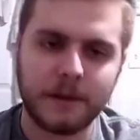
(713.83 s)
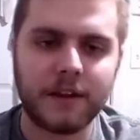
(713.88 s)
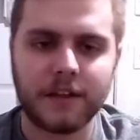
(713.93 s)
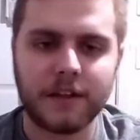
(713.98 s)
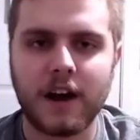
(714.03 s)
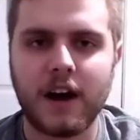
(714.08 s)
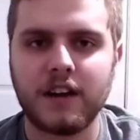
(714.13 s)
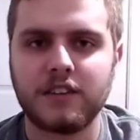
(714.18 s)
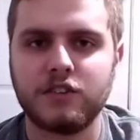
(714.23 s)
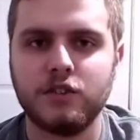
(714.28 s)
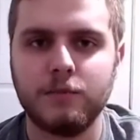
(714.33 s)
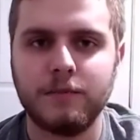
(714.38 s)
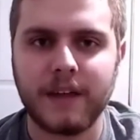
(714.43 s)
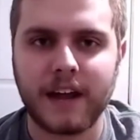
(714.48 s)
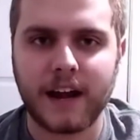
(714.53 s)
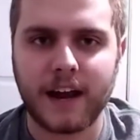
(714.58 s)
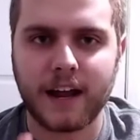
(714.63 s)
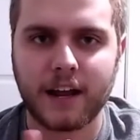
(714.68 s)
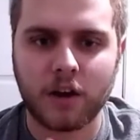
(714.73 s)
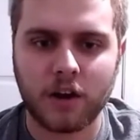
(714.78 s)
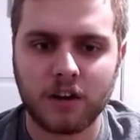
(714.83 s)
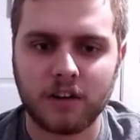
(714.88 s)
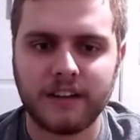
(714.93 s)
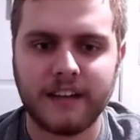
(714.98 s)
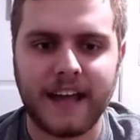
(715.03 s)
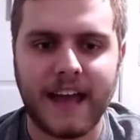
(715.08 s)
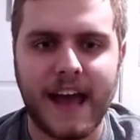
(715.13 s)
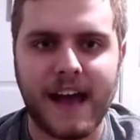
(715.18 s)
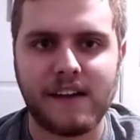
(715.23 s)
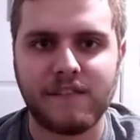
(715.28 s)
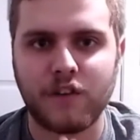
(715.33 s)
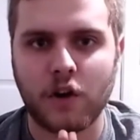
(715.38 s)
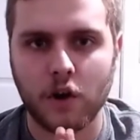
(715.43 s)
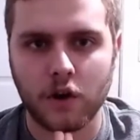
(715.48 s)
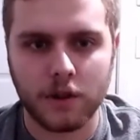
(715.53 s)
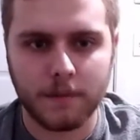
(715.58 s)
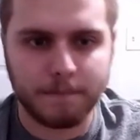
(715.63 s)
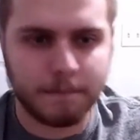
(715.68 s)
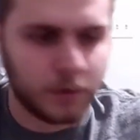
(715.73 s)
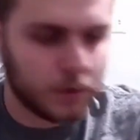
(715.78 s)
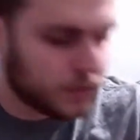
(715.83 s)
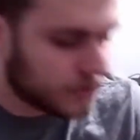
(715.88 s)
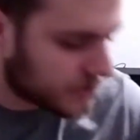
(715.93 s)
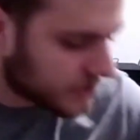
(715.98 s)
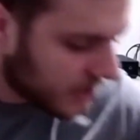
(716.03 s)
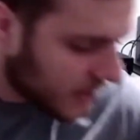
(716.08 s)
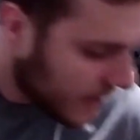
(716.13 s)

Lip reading: bit of the costume that I currently have are the boots.